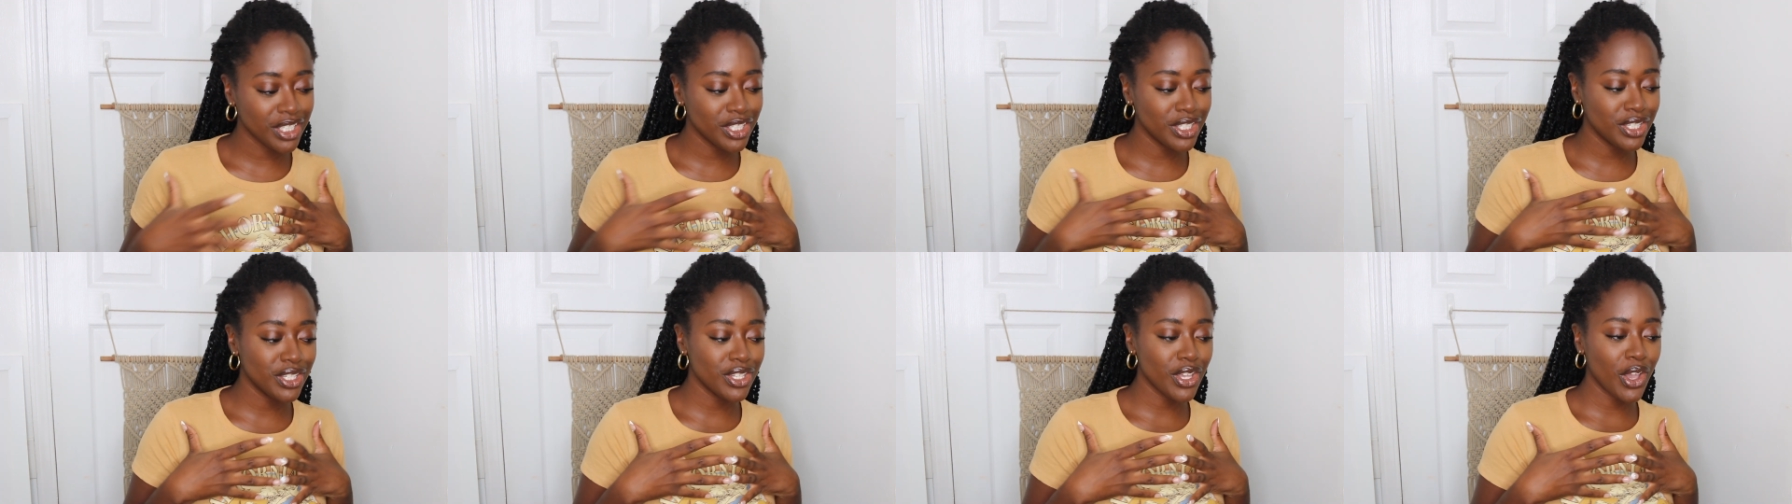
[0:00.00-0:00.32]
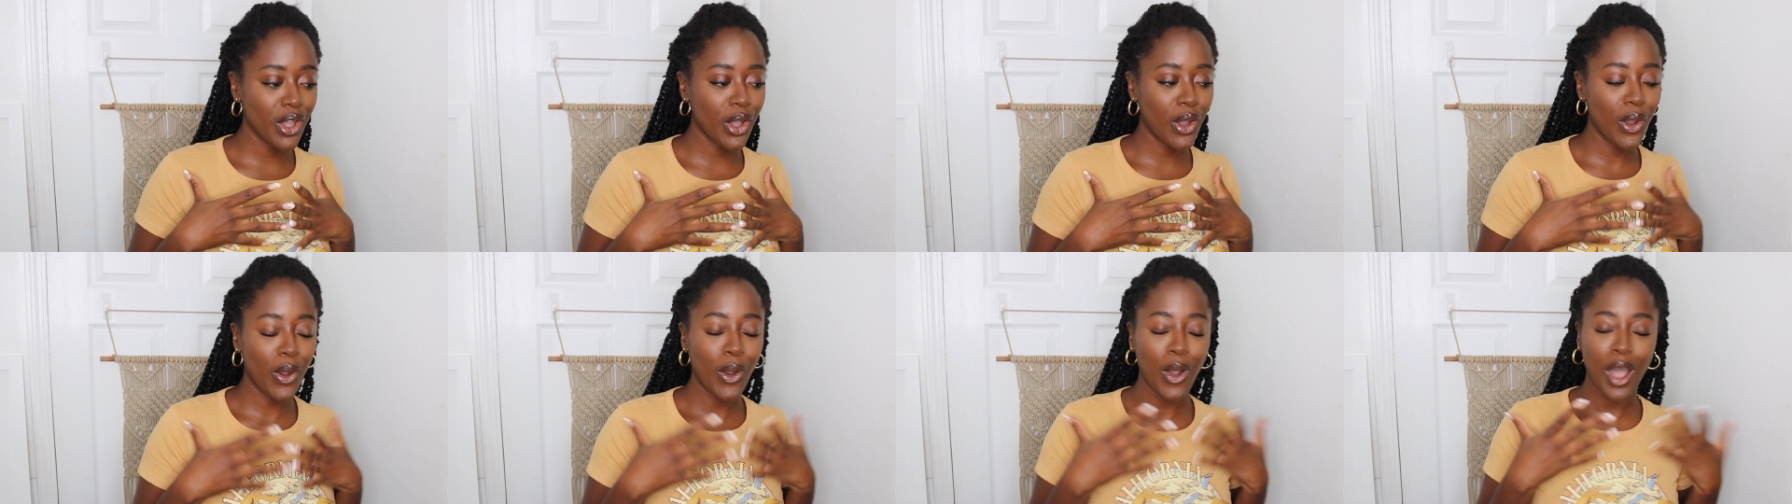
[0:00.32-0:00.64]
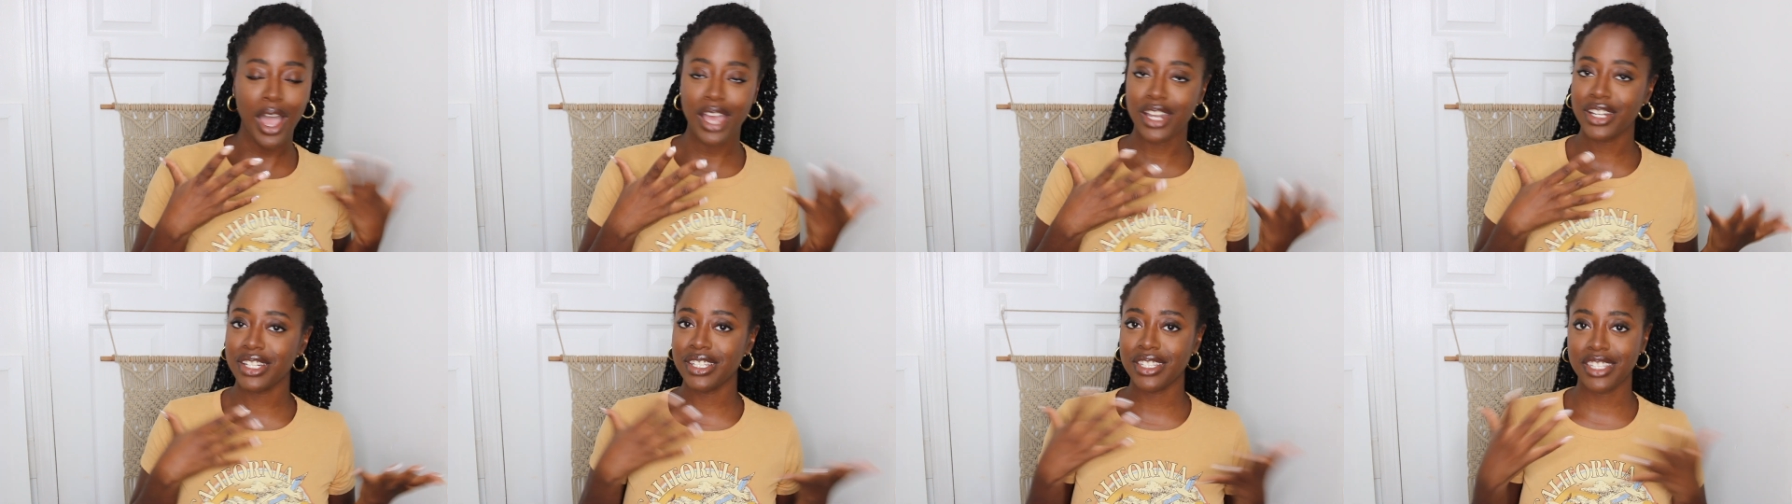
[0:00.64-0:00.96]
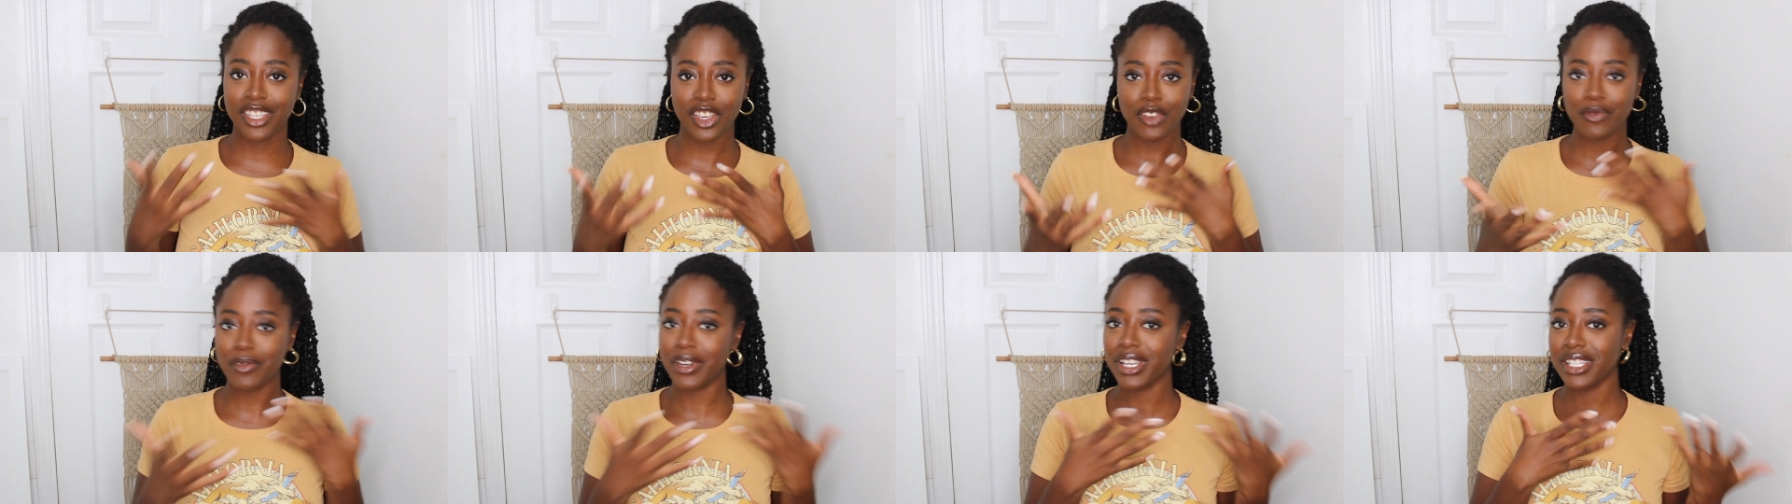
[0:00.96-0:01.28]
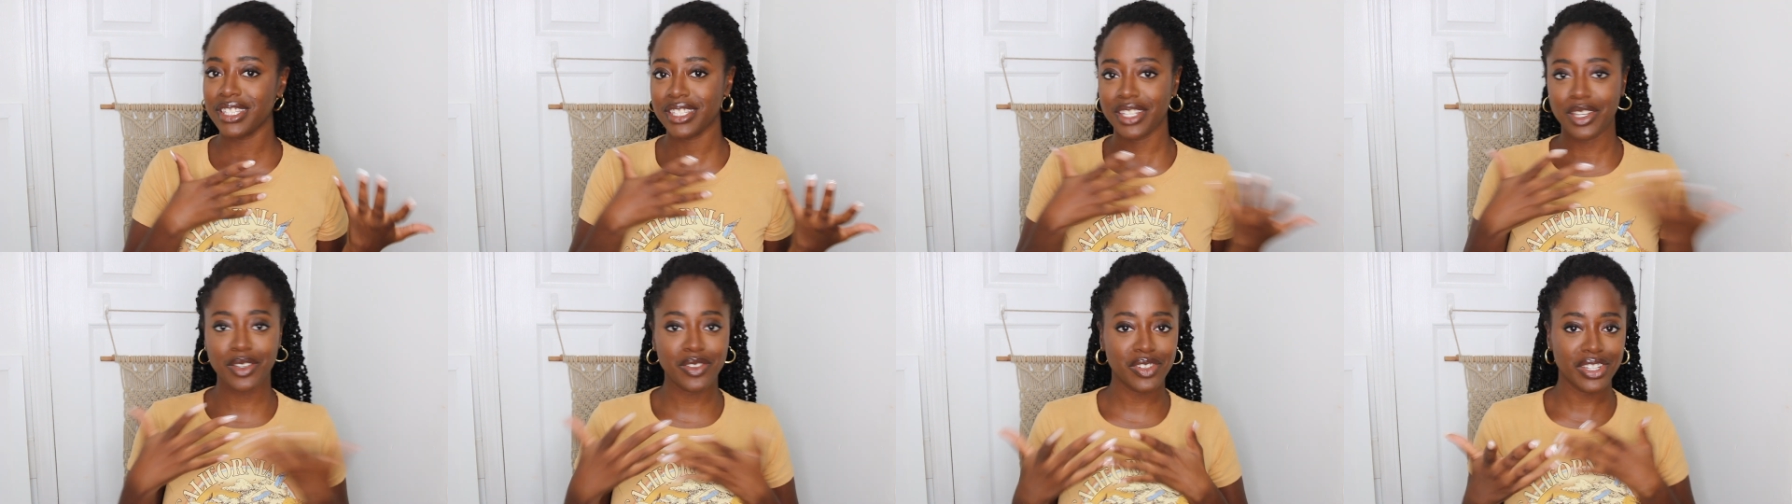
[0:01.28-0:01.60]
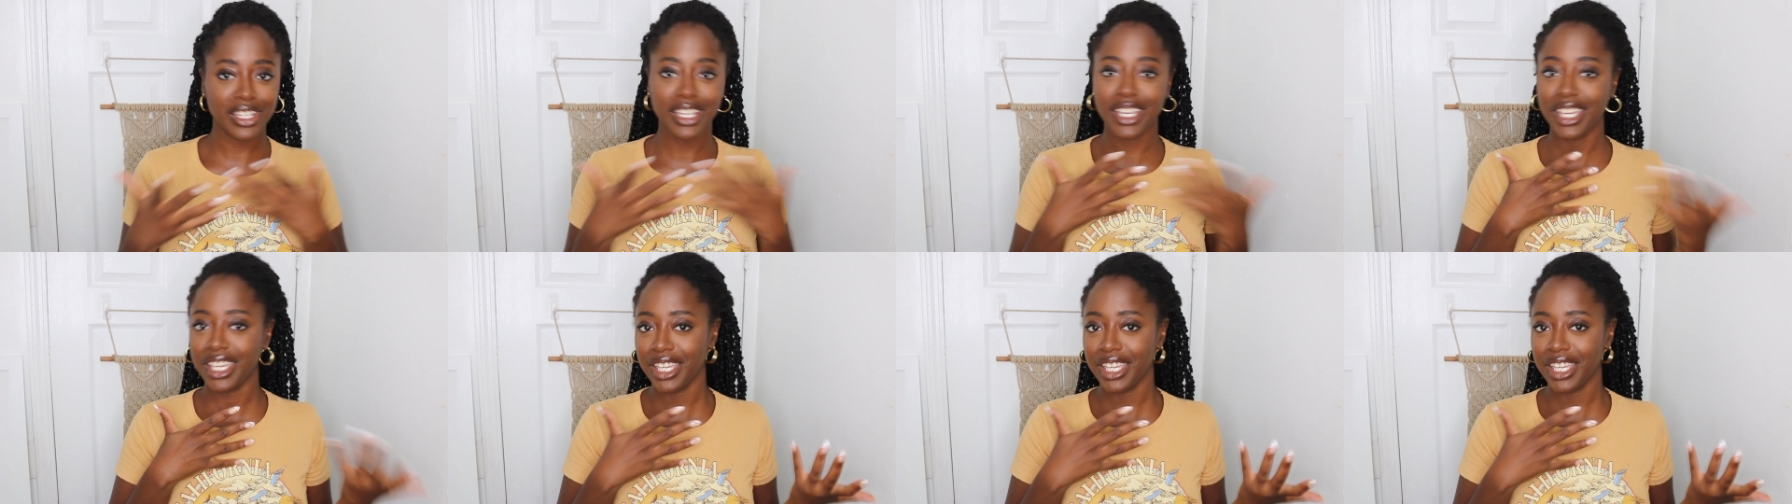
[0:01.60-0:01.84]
So I just give myself a